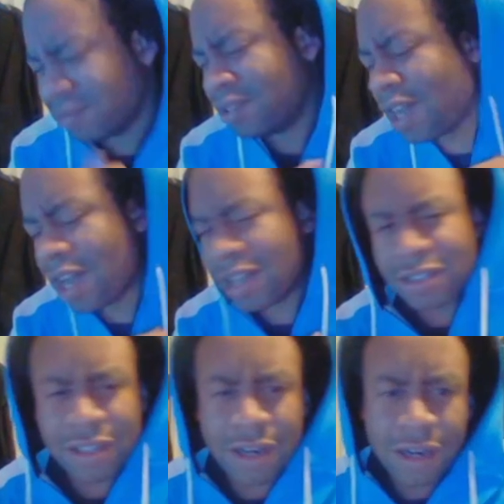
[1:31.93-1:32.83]
God,
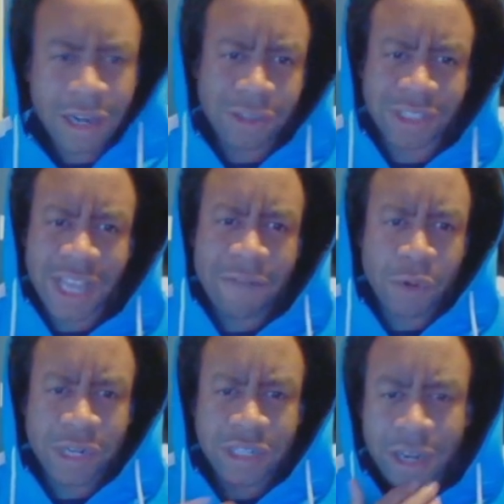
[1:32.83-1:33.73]
sorry, I was
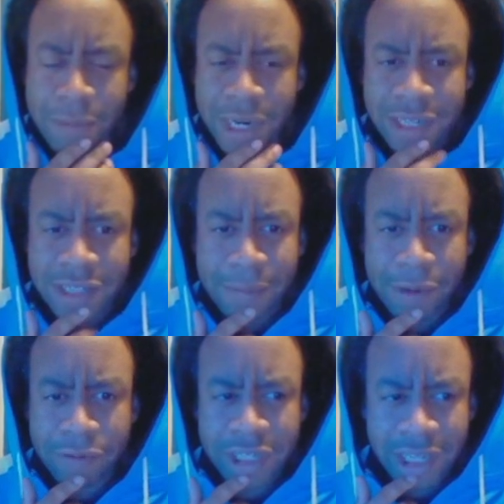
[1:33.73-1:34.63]
halfway done by the time I
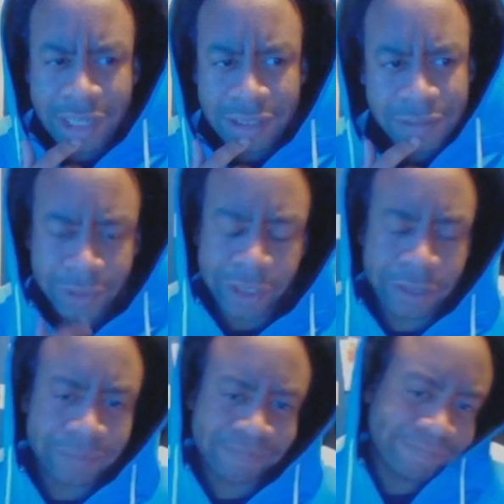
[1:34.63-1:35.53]
realized.
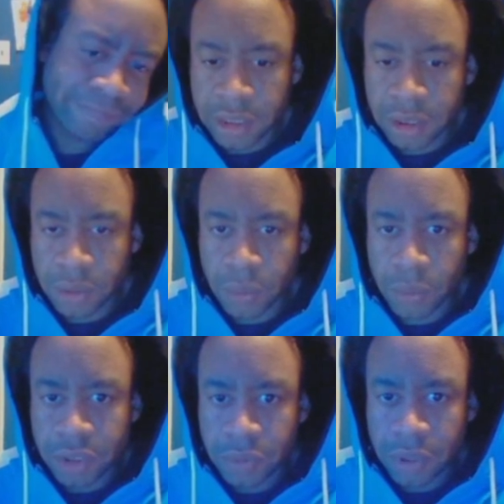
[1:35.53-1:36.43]
So it
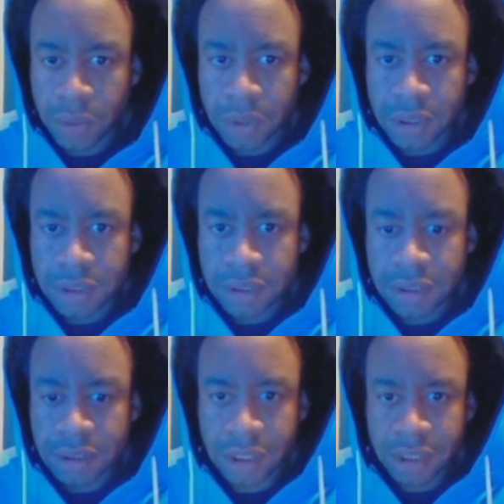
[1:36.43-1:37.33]
was what it was.
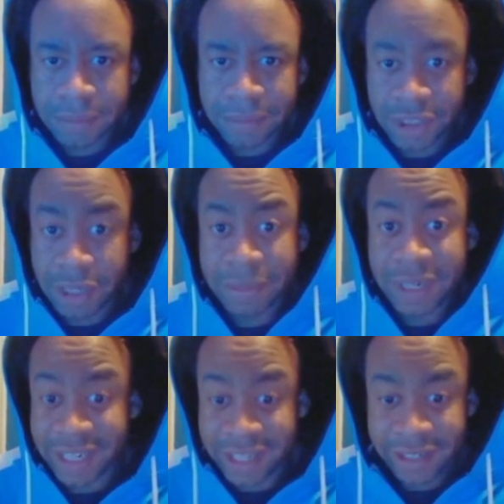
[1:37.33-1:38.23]
Skipping
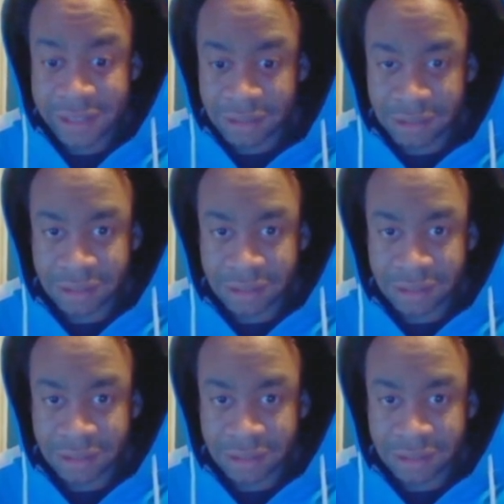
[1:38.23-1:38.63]
ahead.